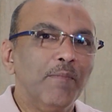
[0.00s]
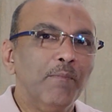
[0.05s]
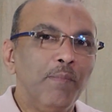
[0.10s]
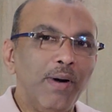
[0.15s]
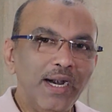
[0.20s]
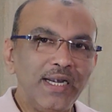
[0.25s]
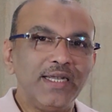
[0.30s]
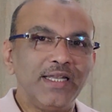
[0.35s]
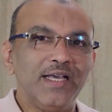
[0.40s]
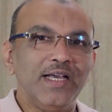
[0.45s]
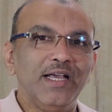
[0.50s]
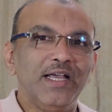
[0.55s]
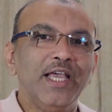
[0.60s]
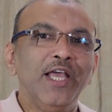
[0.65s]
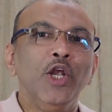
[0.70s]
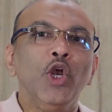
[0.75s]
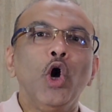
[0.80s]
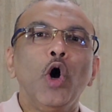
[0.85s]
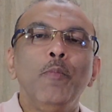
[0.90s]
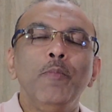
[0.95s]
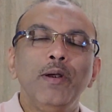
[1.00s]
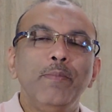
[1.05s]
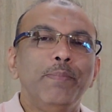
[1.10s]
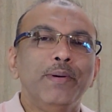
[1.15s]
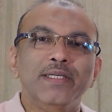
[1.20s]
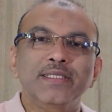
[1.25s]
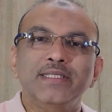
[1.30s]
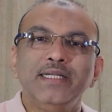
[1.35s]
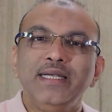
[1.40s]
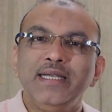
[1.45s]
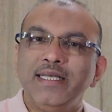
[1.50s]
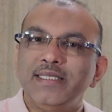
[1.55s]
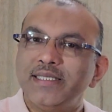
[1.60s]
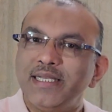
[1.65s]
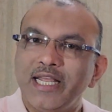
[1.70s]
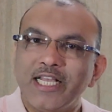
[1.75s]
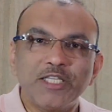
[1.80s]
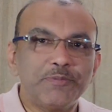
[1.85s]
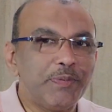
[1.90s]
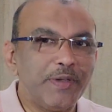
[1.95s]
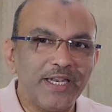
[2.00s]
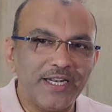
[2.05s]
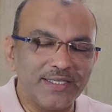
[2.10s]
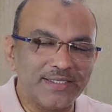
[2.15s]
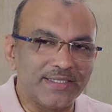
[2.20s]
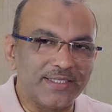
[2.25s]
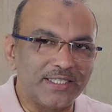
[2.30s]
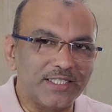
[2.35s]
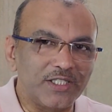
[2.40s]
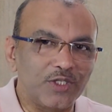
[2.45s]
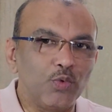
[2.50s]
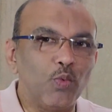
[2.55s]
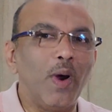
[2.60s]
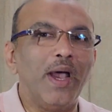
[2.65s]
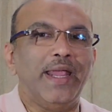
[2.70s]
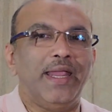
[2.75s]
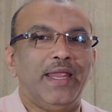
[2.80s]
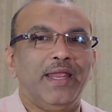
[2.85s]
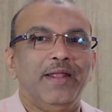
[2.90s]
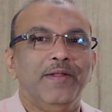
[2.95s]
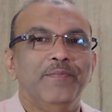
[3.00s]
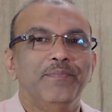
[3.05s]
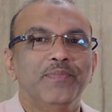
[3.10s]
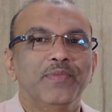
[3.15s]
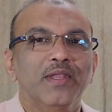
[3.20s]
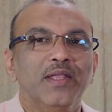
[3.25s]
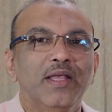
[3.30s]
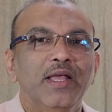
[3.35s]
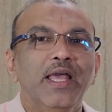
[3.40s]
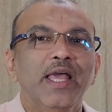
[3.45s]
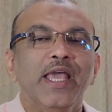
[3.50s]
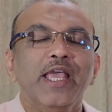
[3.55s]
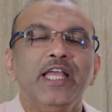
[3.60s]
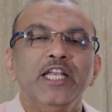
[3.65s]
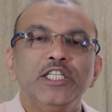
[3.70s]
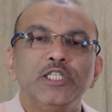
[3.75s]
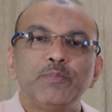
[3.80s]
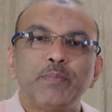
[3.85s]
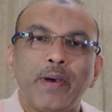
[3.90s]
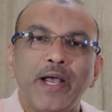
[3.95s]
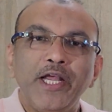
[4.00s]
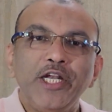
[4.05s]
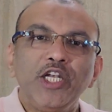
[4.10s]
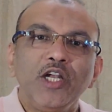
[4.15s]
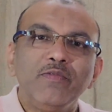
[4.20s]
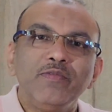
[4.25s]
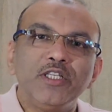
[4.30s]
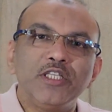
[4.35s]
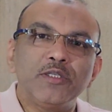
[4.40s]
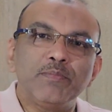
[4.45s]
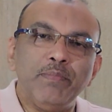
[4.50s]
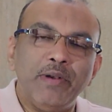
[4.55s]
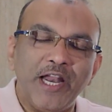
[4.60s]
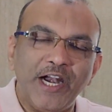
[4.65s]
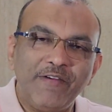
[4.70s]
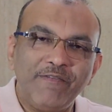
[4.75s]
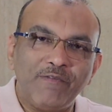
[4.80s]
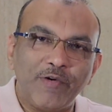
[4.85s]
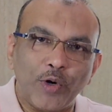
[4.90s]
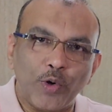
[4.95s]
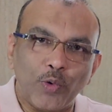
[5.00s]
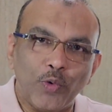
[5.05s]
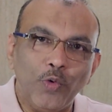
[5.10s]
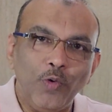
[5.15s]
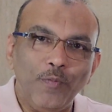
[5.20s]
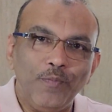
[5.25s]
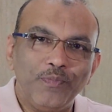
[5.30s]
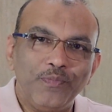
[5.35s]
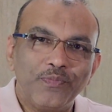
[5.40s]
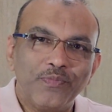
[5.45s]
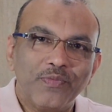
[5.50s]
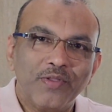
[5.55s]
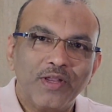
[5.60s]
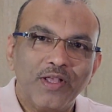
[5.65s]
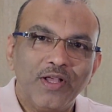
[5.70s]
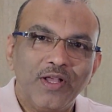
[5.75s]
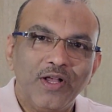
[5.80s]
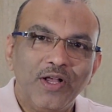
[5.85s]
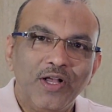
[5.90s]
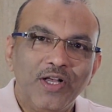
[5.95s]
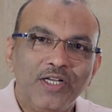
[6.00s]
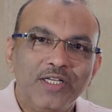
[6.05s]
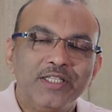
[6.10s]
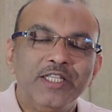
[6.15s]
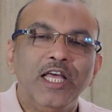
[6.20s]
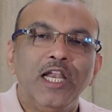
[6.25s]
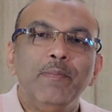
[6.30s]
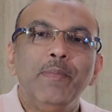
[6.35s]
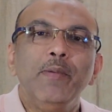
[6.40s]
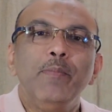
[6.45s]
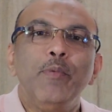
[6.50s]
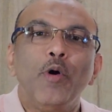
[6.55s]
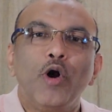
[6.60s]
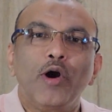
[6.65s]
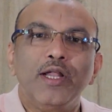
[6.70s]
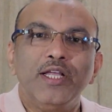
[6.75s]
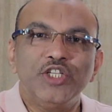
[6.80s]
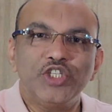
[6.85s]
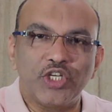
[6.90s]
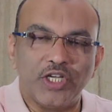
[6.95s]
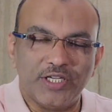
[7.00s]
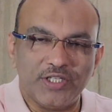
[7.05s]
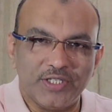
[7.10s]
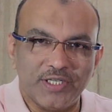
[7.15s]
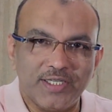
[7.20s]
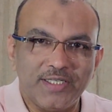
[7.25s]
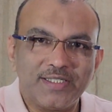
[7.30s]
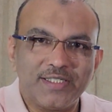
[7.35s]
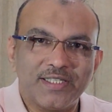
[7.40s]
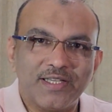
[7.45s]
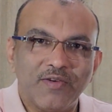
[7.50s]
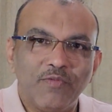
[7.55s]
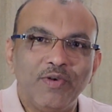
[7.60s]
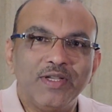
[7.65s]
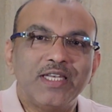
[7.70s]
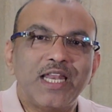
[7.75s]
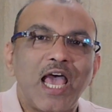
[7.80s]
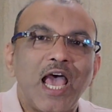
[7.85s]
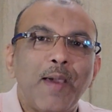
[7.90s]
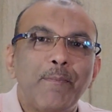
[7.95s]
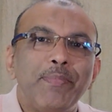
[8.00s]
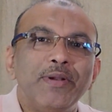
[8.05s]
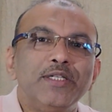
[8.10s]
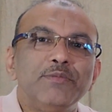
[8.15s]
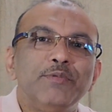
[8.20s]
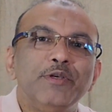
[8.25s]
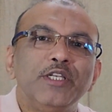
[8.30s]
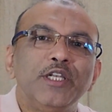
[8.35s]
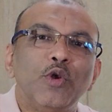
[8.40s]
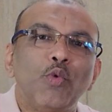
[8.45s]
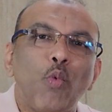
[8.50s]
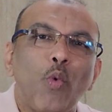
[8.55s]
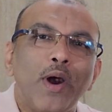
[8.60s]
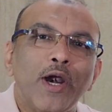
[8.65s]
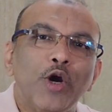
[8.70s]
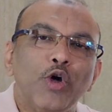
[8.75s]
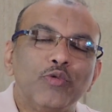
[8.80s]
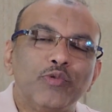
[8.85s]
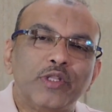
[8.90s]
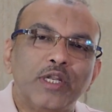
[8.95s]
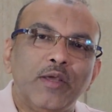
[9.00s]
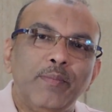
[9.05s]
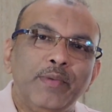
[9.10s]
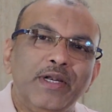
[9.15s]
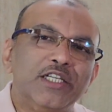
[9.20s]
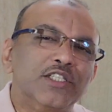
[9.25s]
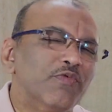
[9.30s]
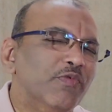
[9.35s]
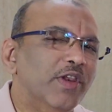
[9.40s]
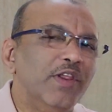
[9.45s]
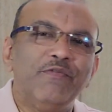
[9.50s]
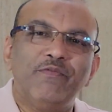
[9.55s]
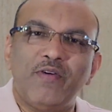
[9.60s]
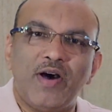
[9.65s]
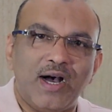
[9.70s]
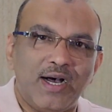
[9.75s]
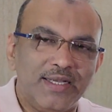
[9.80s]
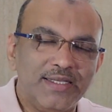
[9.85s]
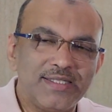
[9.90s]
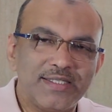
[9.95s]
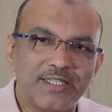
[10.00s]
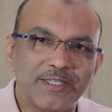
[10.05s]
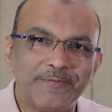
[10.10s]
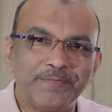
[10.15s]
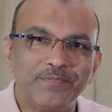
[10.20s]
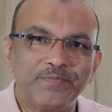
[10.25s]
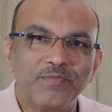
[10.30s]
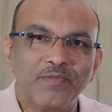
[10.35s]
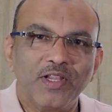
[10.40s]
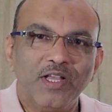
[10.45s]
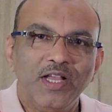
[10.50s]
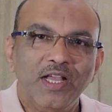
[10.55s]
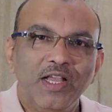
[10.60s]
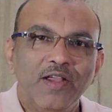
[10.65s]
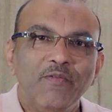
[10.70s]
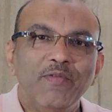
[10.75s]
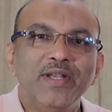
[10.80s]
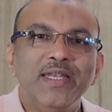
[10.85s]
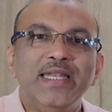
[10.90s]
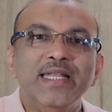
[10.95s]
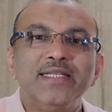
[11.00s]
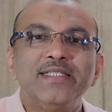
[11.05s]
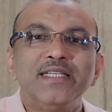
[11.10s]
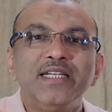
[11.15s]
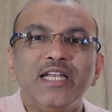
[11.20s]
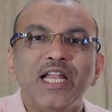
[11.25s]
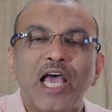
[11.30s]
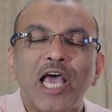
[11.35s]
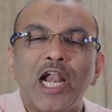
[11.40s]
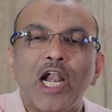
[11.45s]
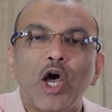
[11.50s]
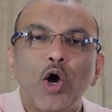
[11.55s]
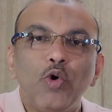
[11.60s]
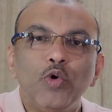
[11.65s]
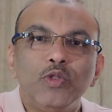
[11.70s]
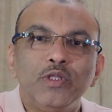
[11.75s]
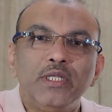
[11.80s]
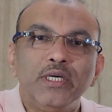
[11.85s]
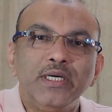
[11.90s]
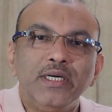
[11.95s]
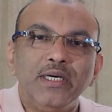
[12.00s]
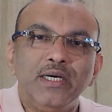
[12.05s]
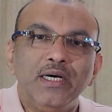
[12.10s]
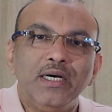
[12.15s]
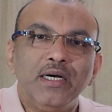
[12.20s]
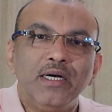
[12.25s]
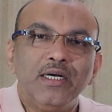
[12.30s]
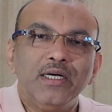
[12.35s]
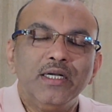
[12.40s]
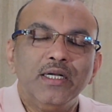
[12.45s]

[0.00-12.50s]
But a normal person doesn't experience this. Why? In spite of this blood flow, there will be body changes which happen within 1 or 3 minutes, very fast, which doesn't allow the